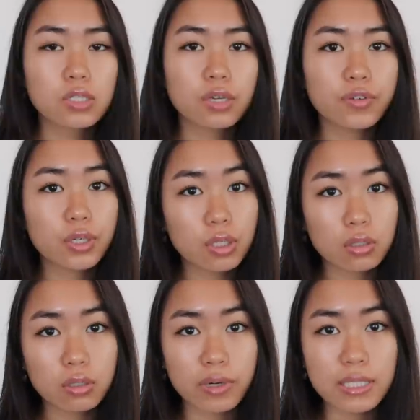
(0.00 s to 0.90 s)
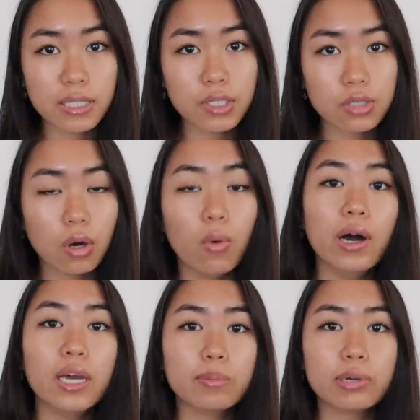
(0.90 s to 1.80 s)
So if you're a local resident to
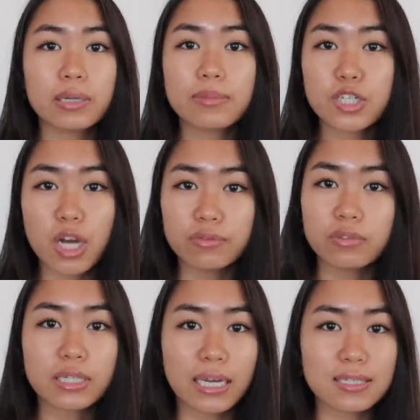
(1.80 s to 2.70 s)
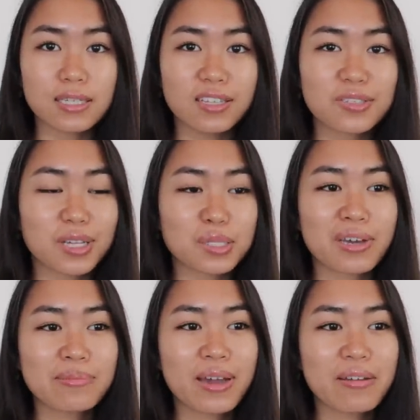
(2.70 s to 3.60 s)
Hawaii, pretty much everyone gets in. So that's
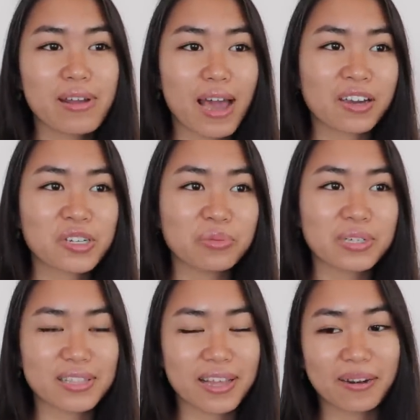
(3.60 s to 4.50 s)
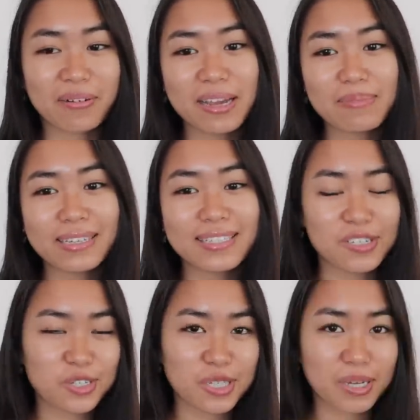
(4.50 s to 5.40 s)
why my reaction wasn't that great, because
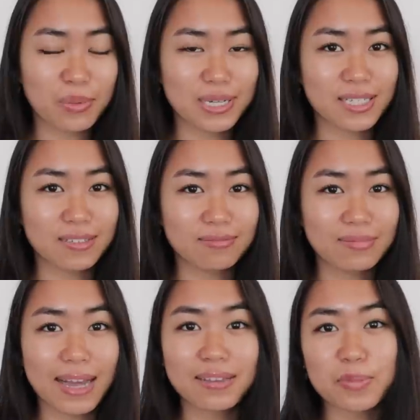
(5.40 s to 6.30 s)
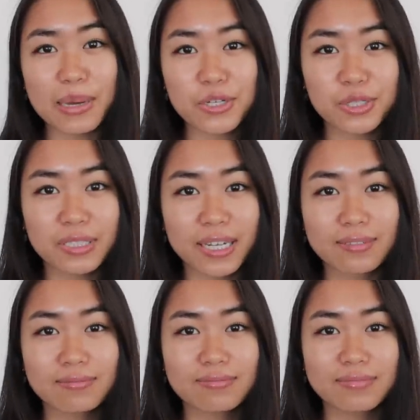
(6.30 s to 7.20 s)
it just like wasn't that special.
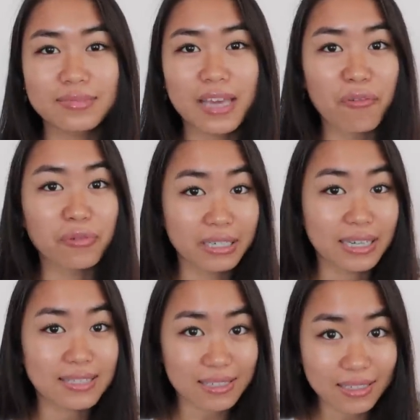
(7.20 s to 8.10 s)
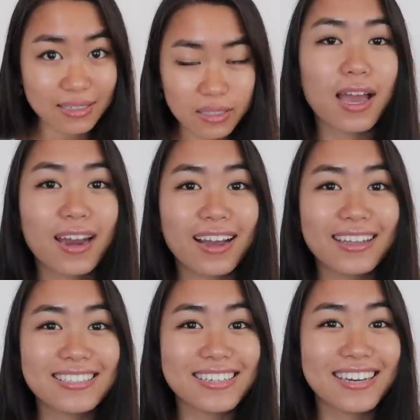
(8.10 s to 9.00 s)
Like everyone gets in. And
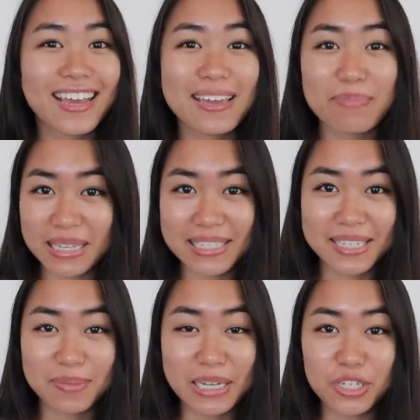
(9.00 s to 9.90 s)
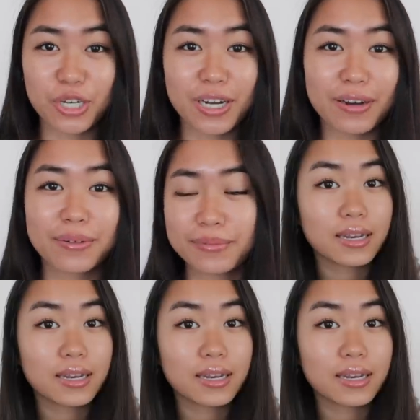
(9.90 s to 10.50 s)
I did a business major here.